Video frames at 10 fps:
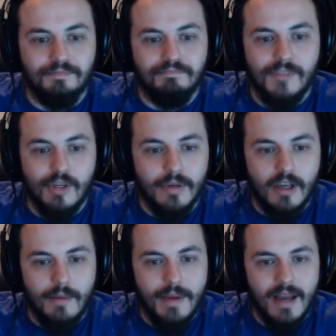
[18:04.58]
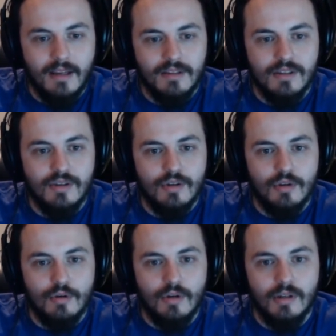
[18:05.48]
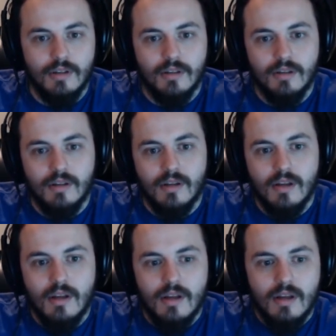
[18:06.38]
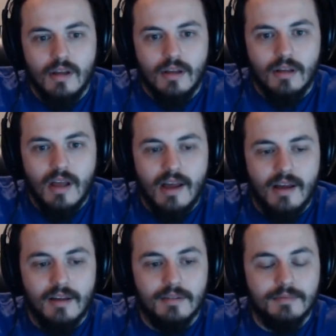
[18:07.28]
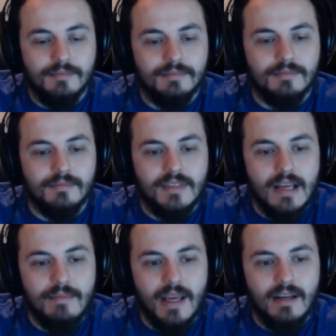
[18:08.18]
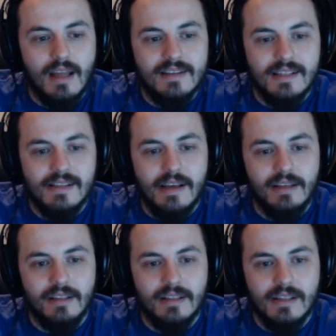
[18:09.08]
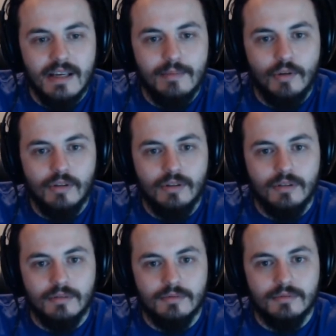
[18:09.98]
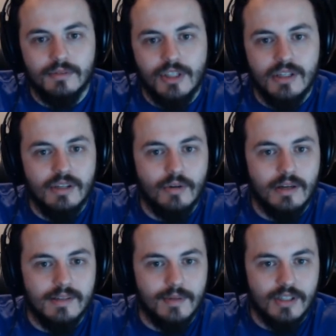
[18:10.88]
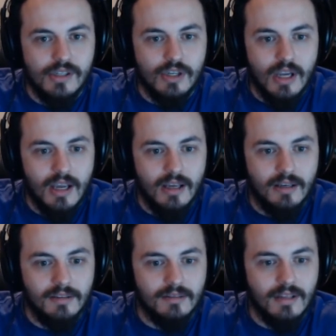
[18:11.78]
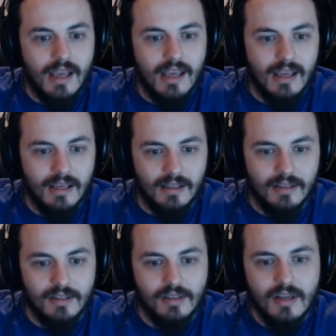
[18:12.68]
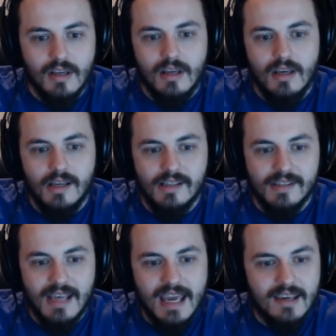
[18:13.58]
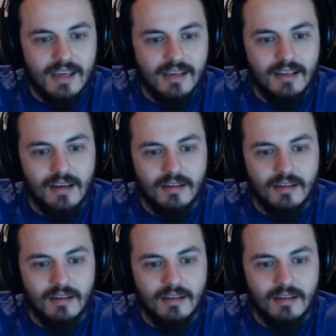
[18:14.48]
we cut back to Deadman as he's laying on the table. She's doing as much as she can, and he says, hey, kid.